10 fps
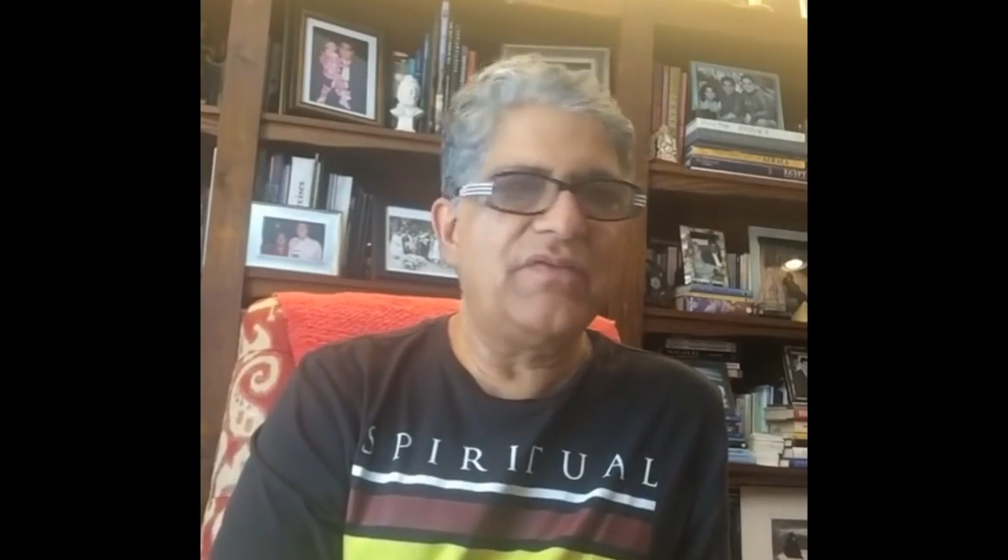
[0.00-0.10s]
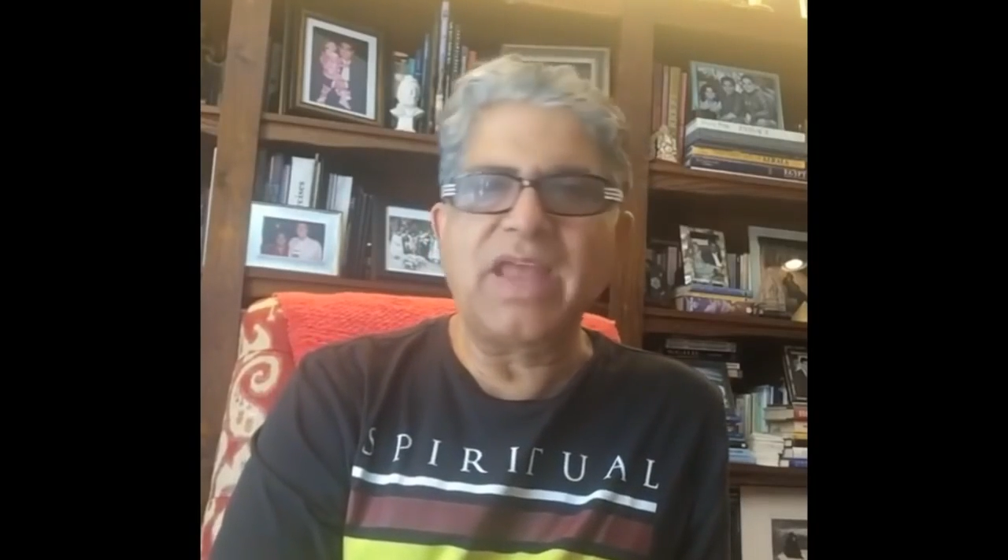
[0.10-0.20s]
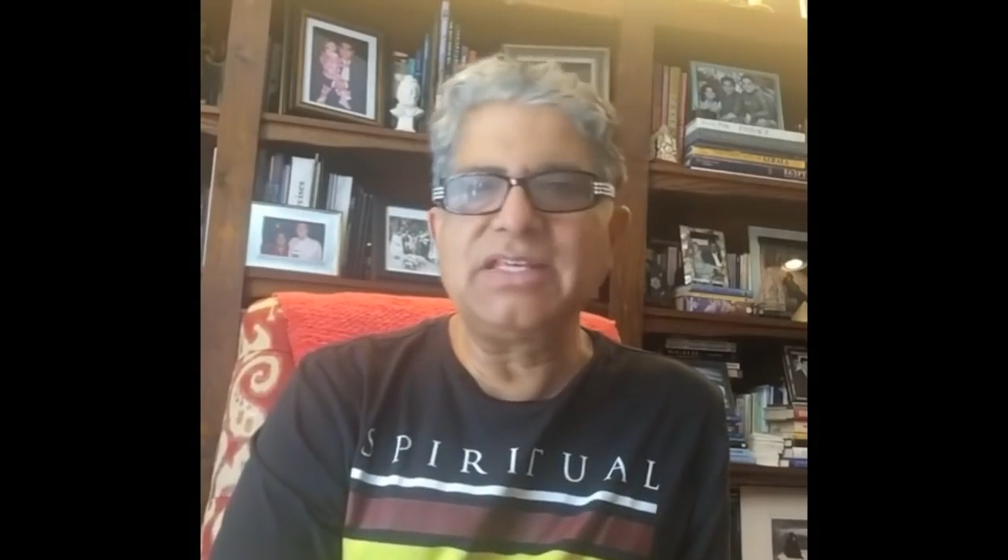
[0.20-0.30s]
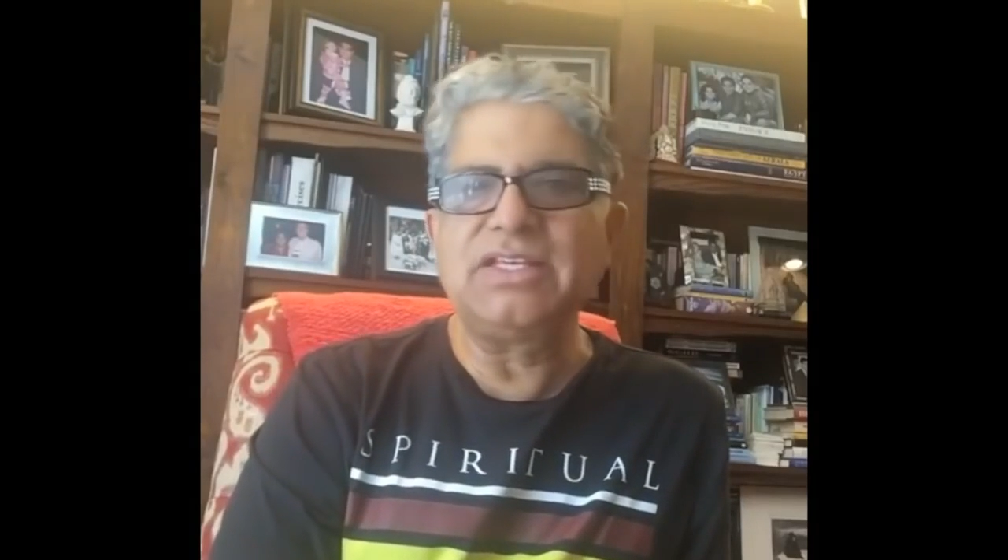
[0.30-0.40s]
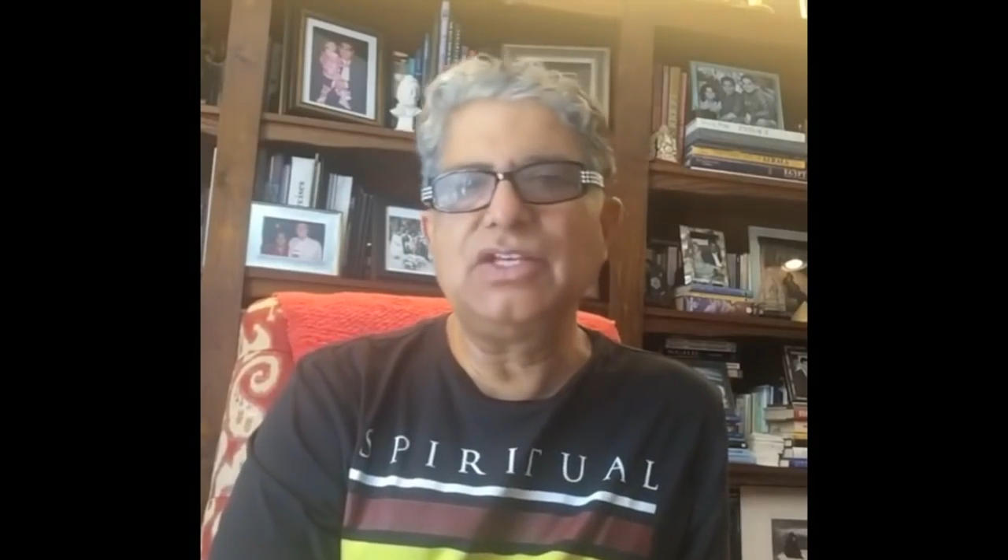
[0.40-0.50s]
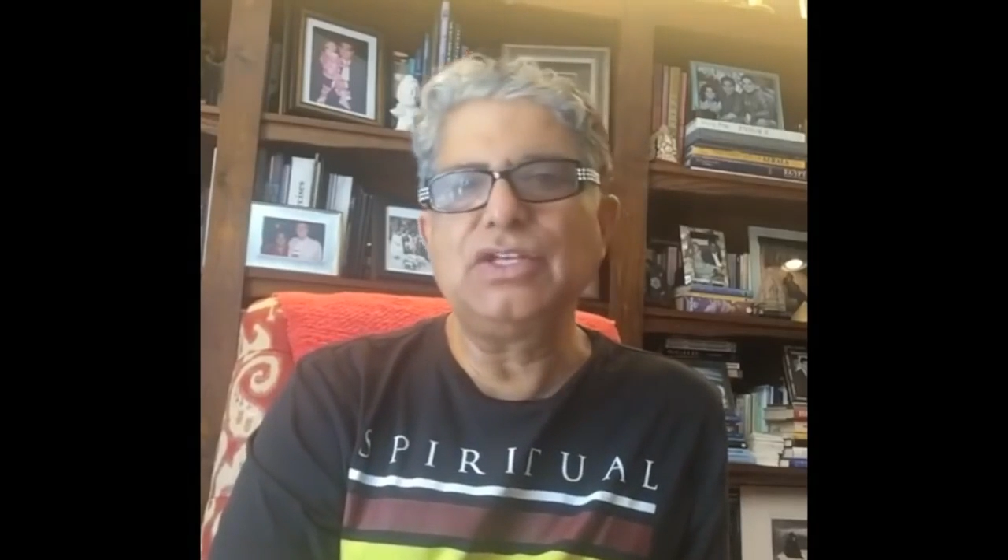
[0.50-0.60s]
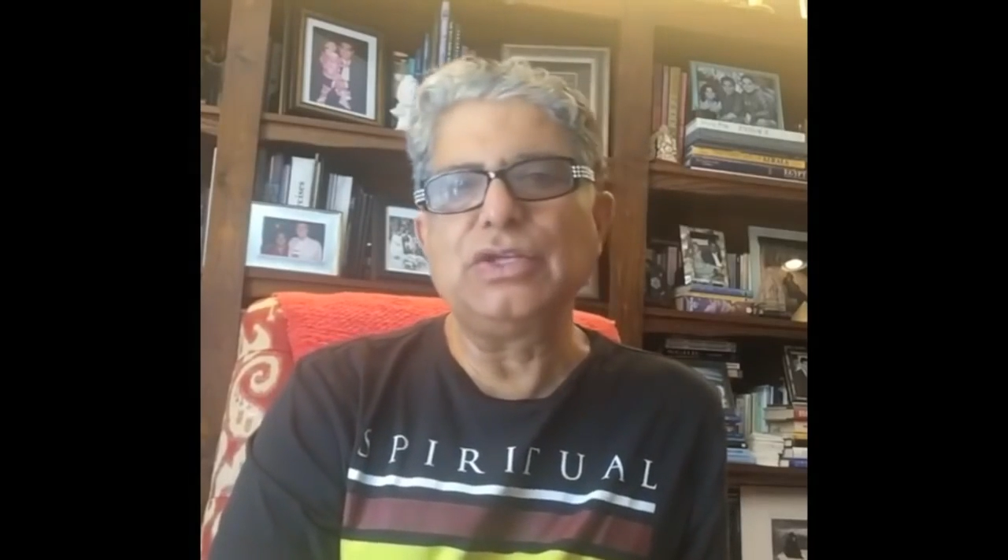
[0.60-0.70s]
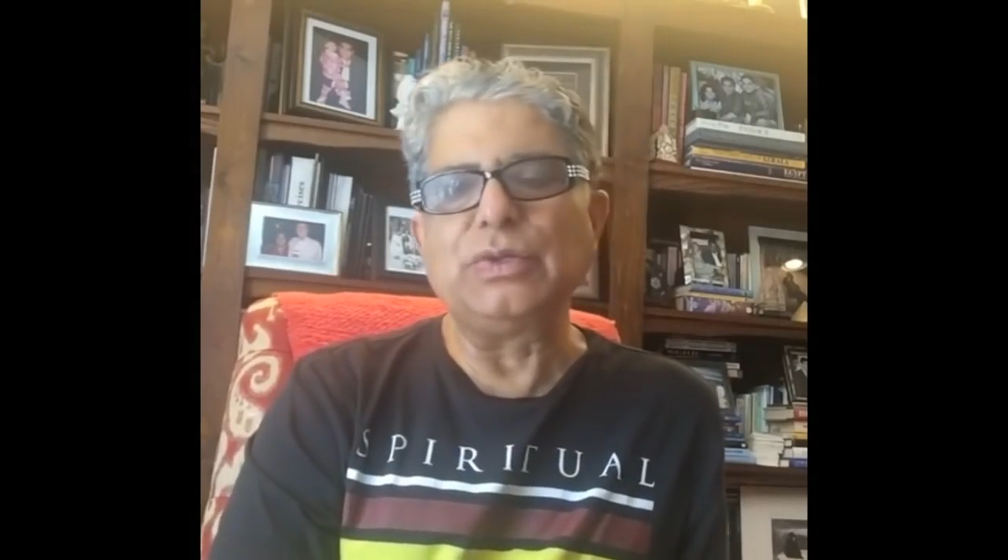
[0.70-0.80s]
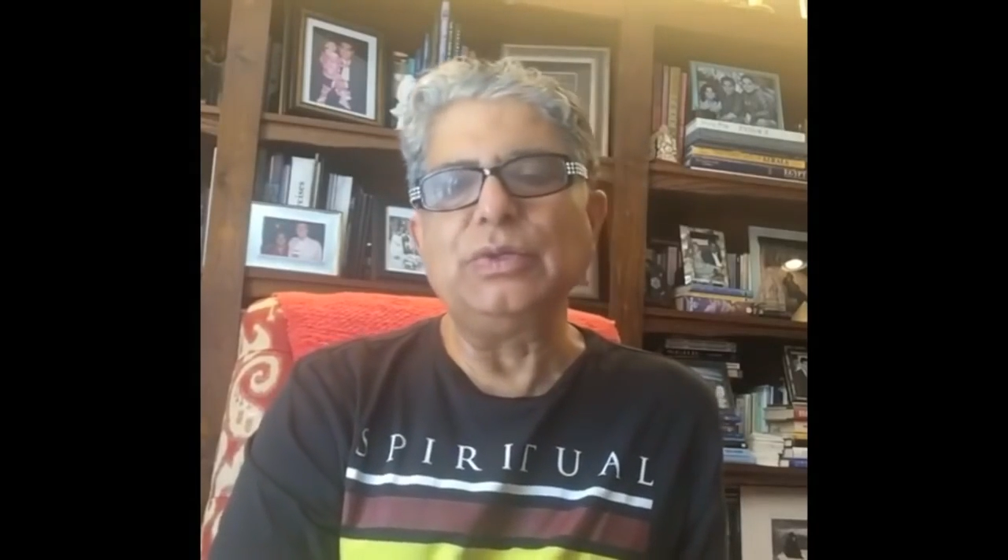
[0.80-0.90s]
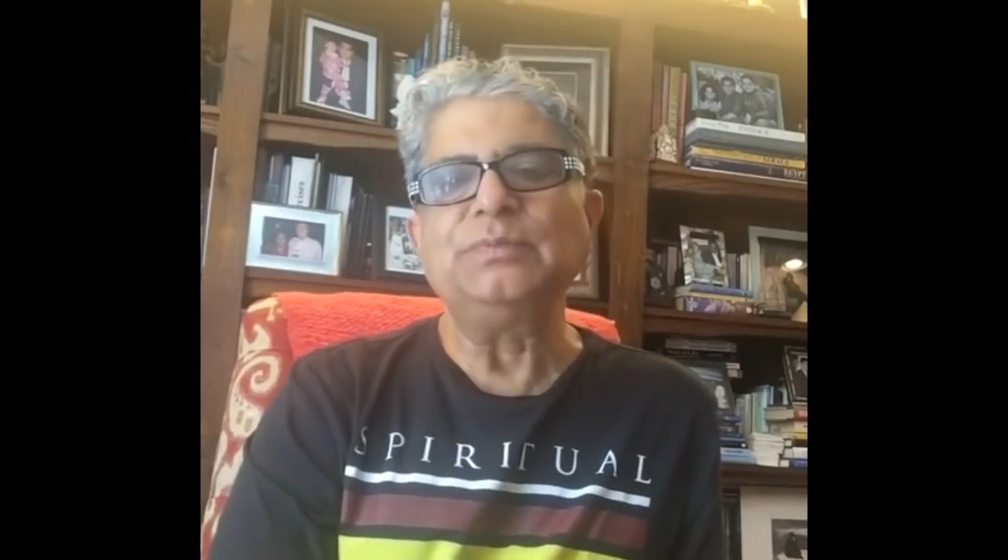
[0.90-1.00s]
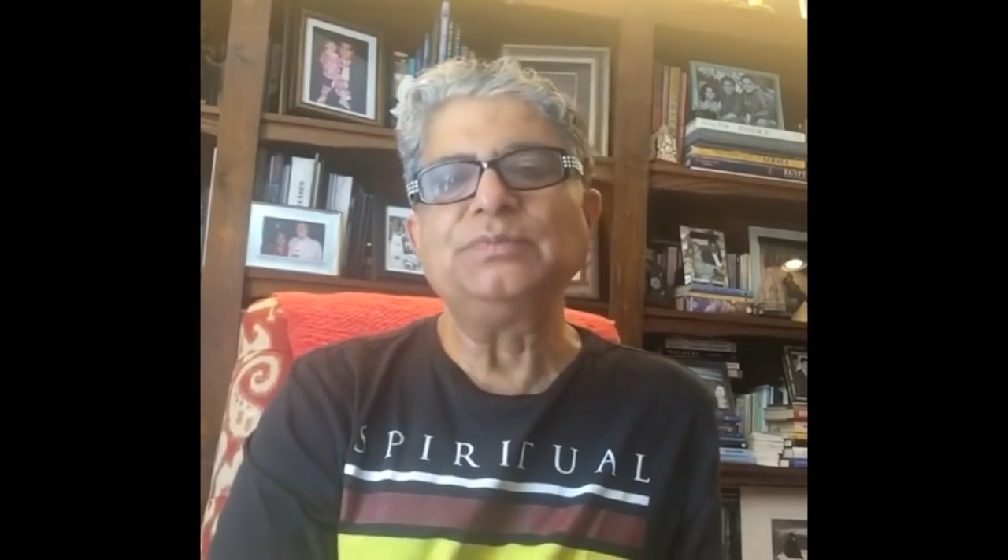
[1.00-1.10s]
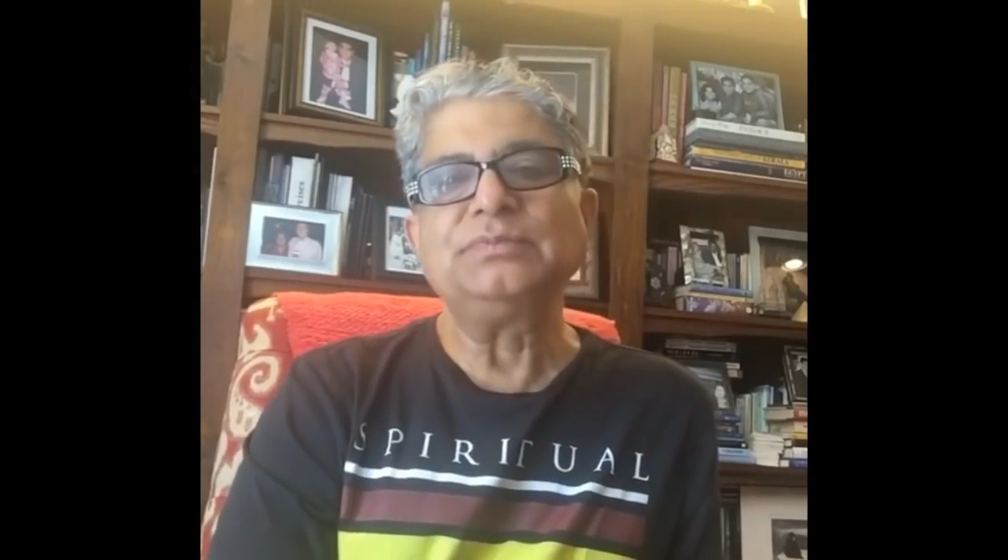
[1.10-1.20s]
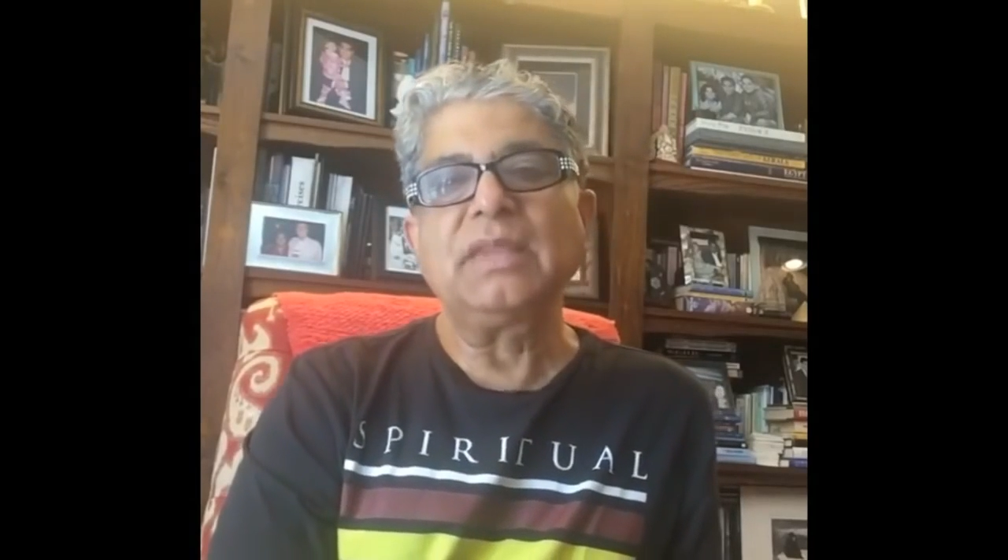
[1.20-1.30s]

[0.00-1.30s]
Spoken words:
fed to you